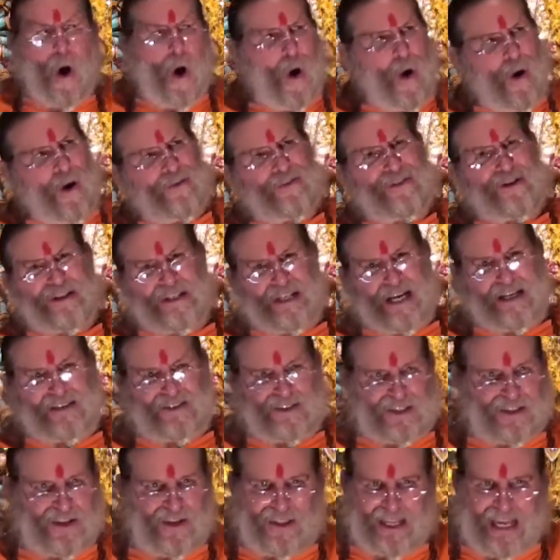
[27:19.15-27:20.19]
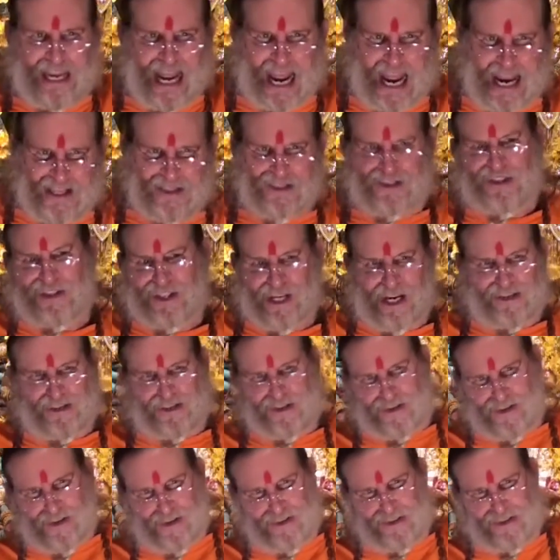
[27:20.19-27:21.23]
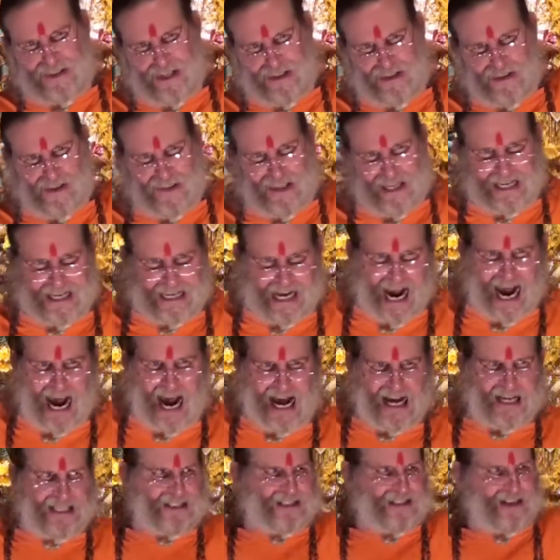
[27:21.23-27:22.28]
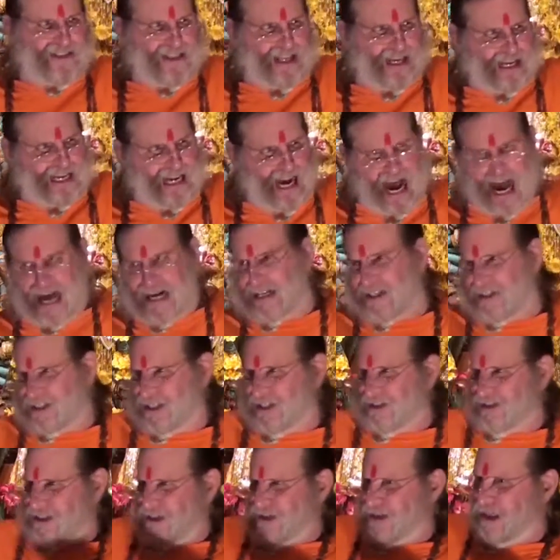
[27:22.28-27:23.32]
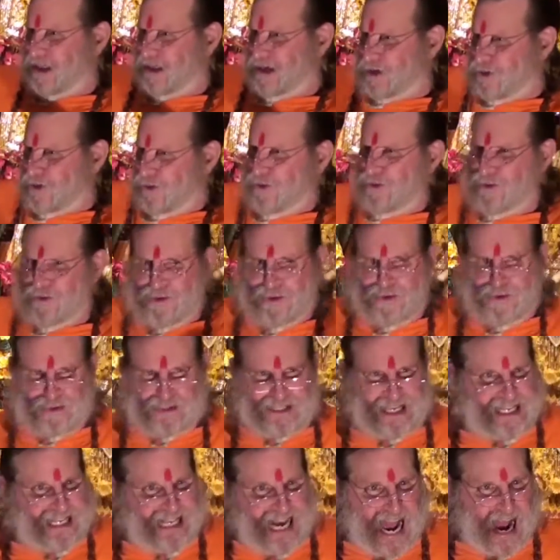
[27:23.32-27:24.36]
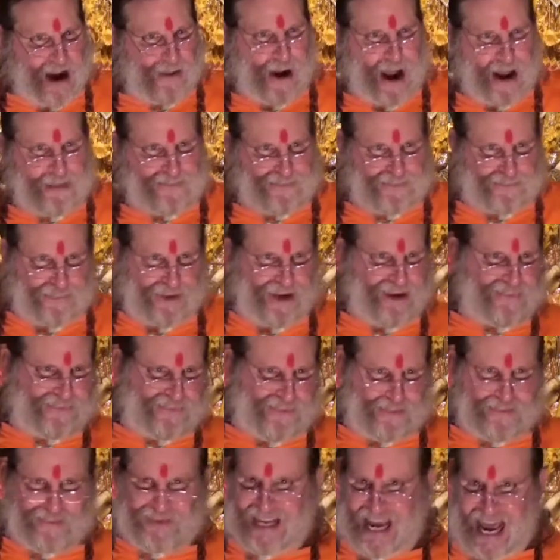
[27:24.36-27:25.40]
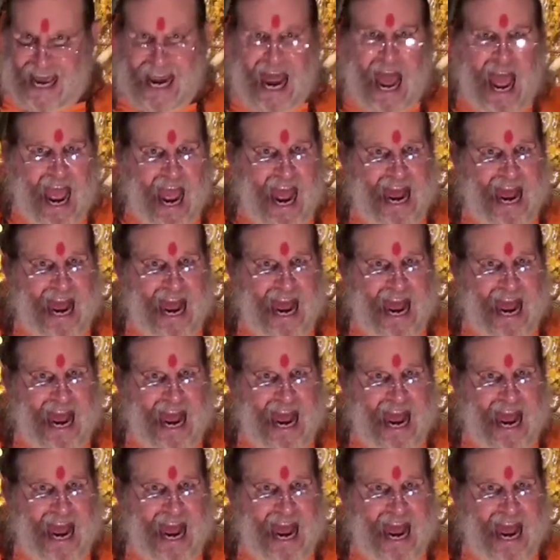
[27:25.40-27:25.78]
all the debts to the ancestors and to the gods and the goddesses and the gurus, and now I'm free from debt,